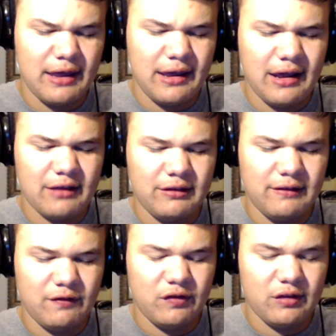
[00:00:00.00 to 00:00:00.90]

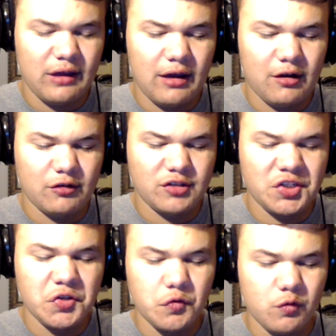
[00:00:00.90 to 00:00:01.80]
Active Soccer
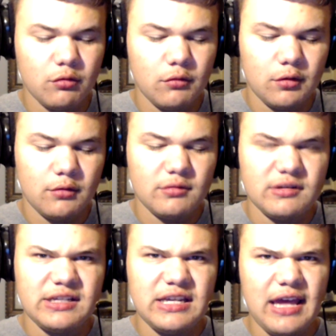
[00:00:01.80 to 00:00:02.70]
2
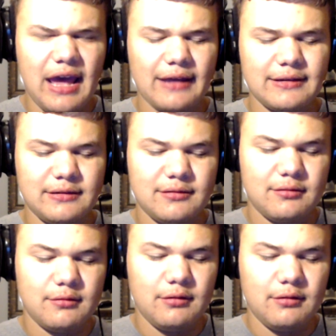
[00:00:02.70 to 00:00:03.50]
DX.